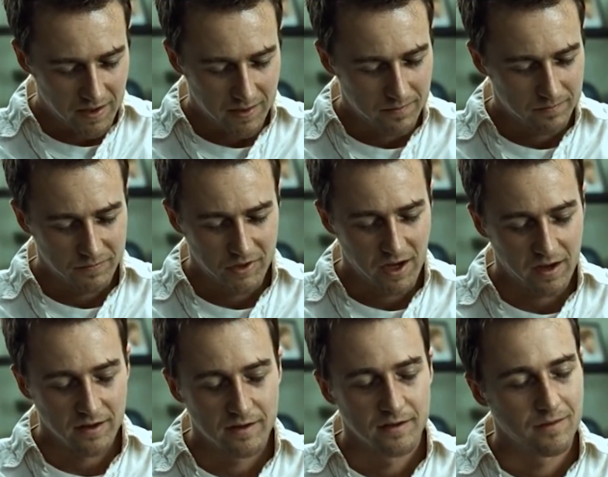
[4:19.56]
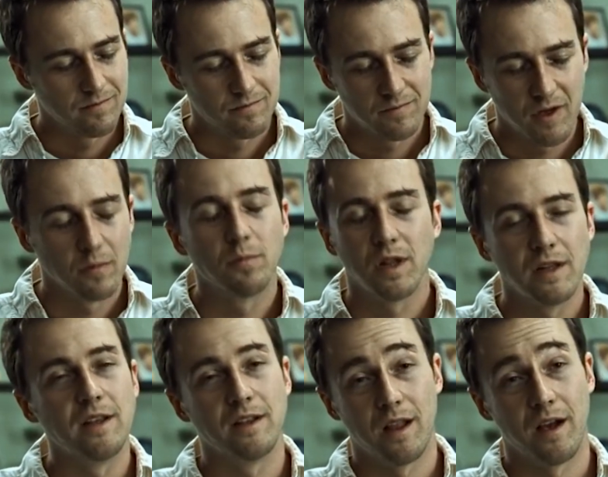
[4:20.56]
I am Jack's
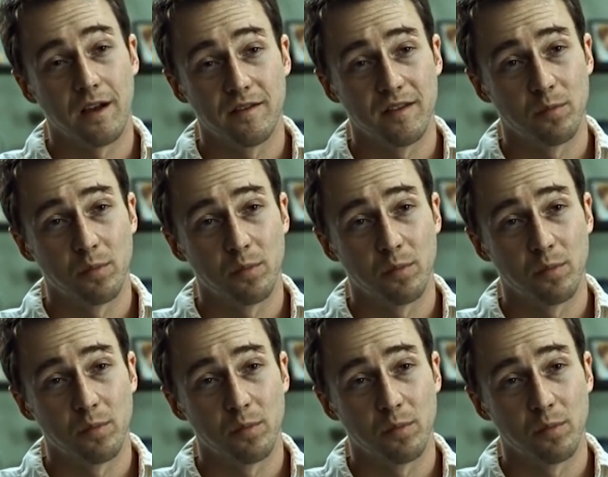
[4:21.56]
complete lack of